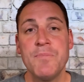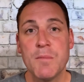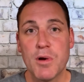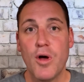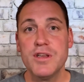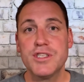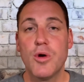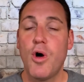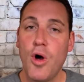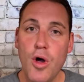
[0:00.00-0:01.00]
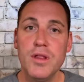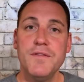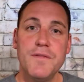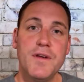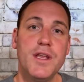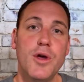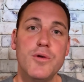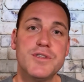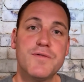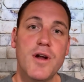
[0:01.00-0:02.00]
but also all of the
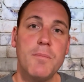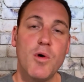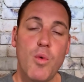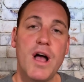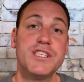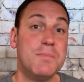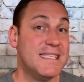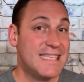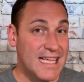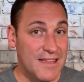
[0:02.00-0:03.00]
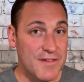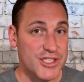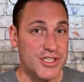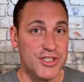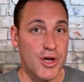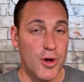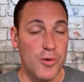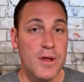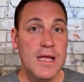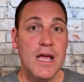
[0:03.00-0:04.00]
videos from the Watchman television show